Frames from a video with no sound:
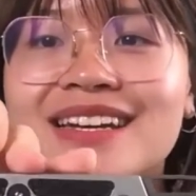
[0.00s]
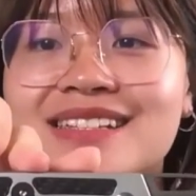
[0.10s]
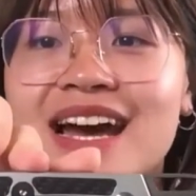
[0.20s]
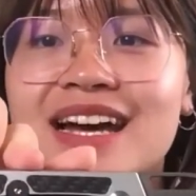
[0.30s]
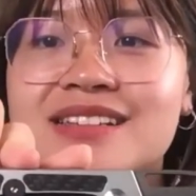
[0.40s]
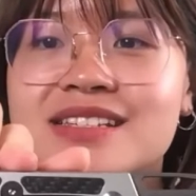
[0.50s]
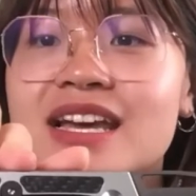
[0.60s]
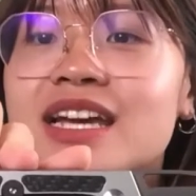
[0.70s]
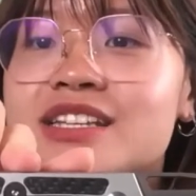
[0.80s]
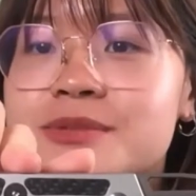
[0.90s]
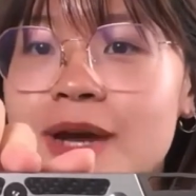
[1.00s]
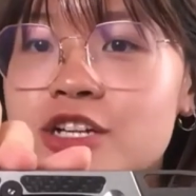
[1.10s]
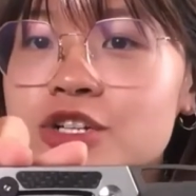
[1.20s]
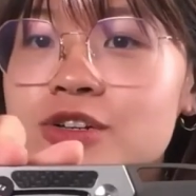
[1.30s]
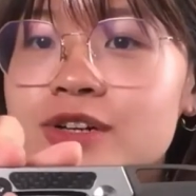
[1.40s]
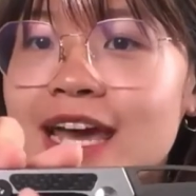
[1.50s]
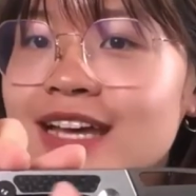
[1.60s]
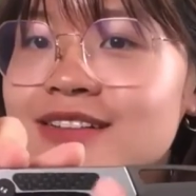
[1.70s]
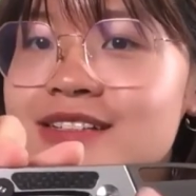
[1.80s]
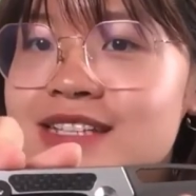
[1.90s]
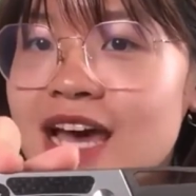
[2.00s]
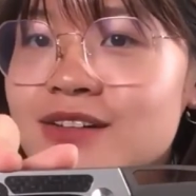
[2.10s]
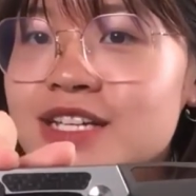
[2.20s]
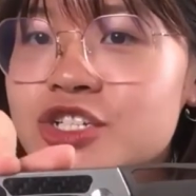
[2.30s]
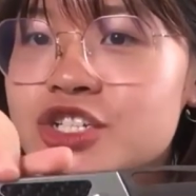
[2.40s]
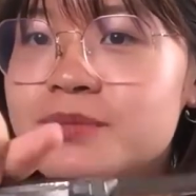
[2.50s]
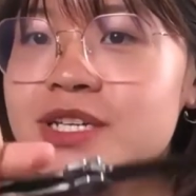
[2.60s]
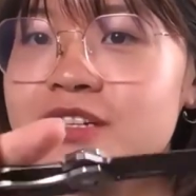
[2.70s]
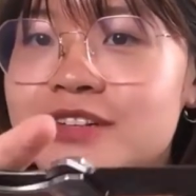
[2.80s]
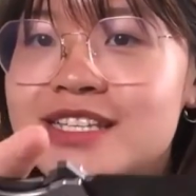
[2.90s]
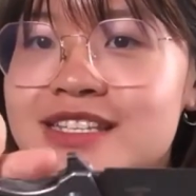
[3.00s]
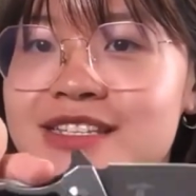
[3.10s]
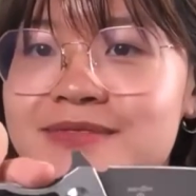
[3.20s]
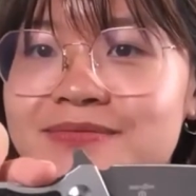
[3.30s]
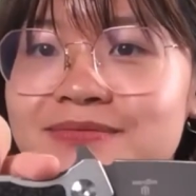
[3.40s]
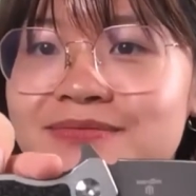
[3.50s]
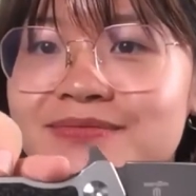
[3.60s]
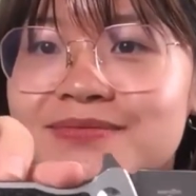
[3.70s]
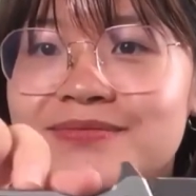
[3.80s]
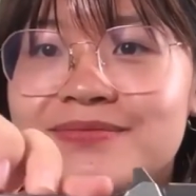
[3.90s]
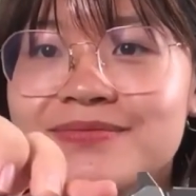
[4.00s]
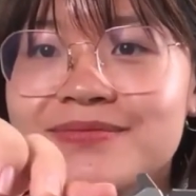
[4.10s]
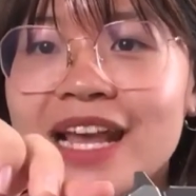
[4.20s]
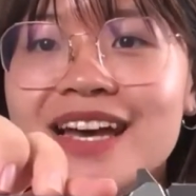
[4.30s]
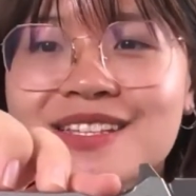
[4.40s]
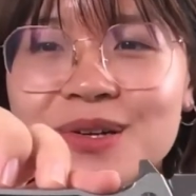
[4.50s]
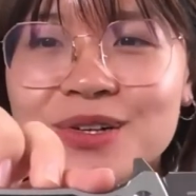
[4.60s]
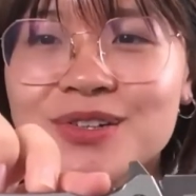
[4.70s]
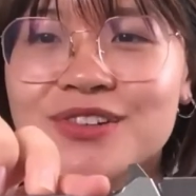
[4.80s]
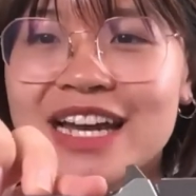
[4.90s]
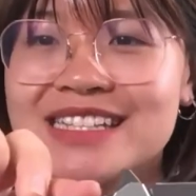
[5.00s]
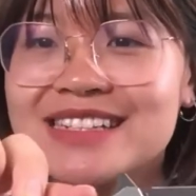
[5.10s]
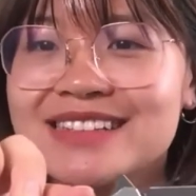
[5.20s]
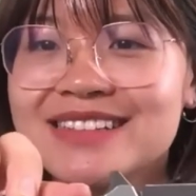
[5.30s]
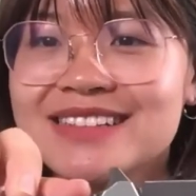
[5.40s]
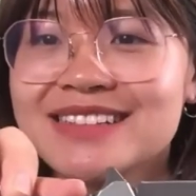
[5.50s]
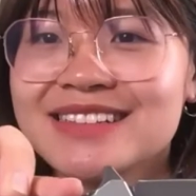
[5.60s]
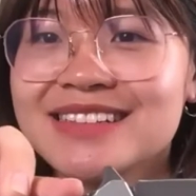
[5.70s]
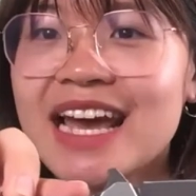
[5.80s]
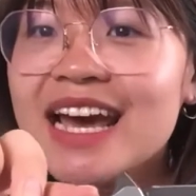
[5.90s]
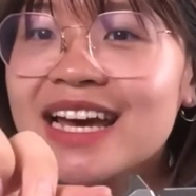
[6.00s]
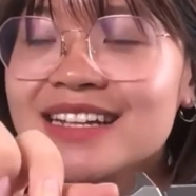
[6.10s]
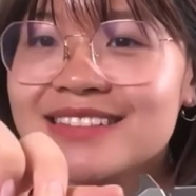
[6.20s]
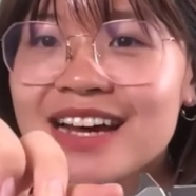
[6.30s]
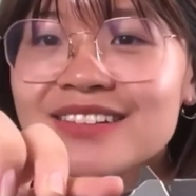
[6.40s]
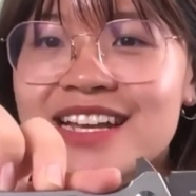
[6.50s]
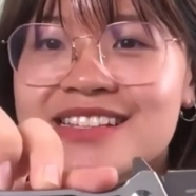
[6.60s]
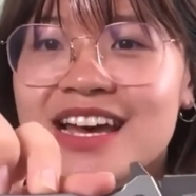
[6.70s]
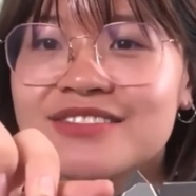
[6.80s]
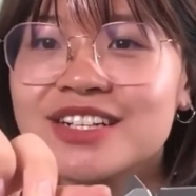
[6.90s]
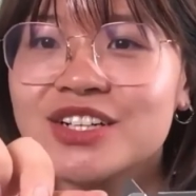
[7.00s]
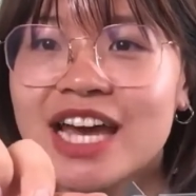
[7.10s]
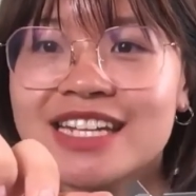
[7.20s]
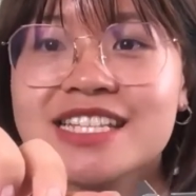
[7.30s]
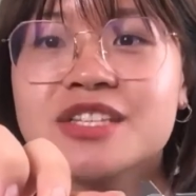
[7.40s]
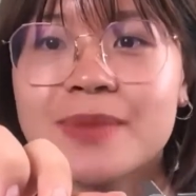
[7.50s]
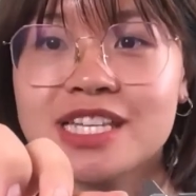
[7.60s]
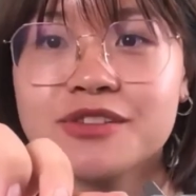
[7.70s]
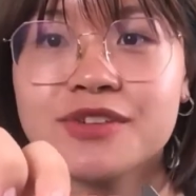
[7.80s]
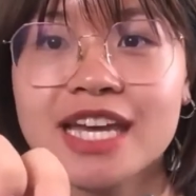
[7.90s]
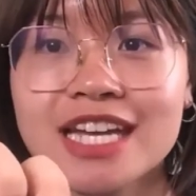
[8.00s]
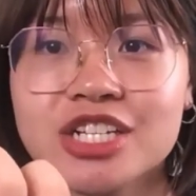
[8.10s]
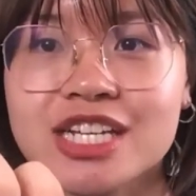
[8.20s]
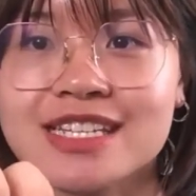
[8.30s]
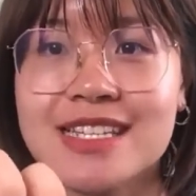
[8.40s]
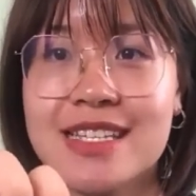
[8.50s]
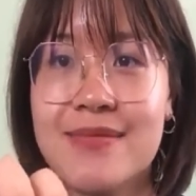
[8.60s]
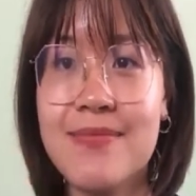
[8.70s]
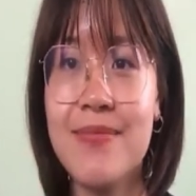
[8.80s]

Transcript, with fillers: It has special and stylish appearance. So cool, right? Now let's have a look at its specifications.